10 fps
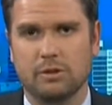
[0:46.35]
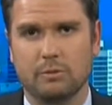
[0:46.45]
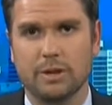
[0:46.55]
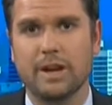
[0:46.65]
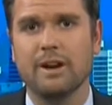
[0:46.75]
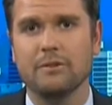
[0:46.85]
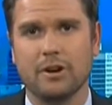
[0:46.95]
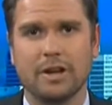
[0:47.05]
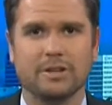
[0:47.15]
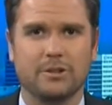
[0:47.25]

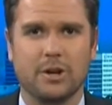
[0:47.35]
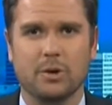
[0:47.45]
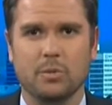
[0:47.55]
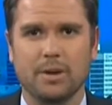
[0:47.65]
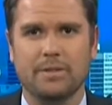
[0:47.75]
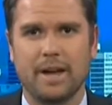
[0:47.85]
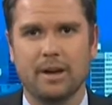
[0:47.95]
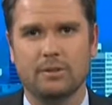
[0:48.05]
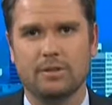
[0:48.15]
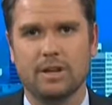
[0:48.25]
recover on its own
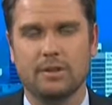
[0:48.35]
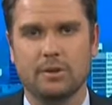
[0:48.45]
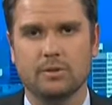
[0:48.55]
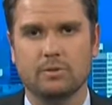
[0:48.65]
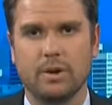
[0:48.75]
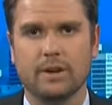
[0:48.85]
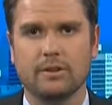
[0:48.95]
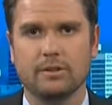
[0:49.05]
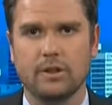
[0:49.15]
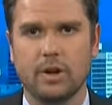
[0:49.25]
without those
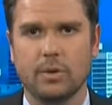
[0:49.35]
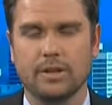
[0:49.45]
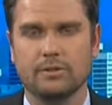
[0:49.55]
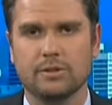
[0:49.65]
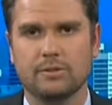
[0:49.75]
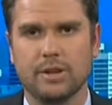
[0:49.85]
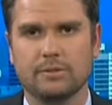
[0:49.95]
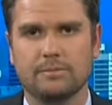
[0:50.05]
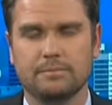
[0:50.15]
record low interest rates.